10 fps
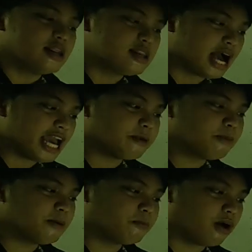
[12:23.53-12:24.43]
Like
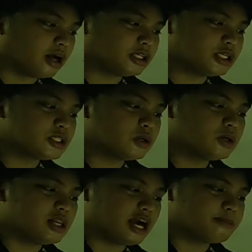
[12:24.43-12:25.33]
my brothers
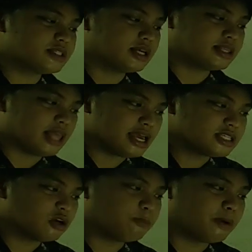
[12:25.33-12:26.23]
who loves the
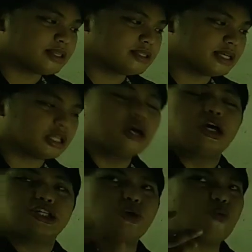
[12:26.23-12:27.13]
taste of pancit.
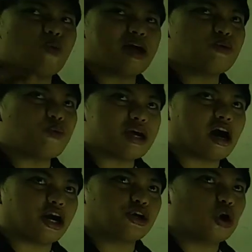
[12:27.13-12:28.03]
So when we
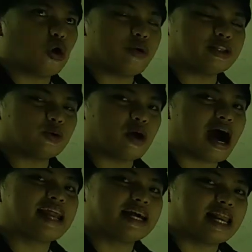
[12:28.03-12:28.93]
are going to
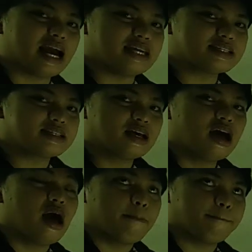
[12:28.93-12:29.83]
analyze,
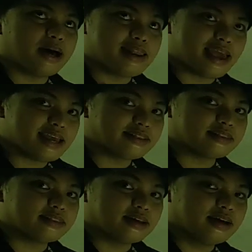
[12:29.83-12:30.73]
palate
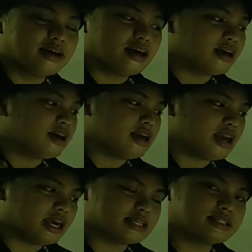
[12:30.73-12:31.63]

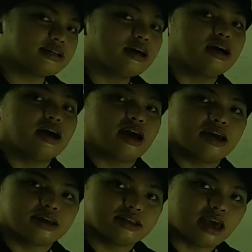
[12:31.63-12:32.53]
is
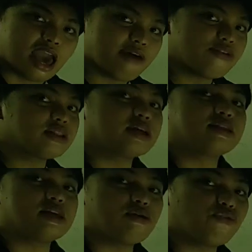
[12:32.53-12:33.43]
having the
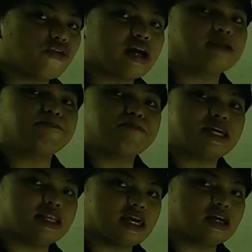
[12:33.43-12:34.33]
different
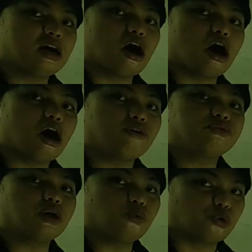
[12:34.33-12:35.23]
meaning
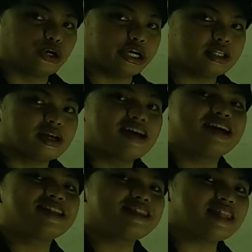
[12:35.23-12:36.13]
of the word
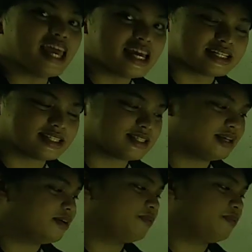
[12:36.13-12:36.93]
taste.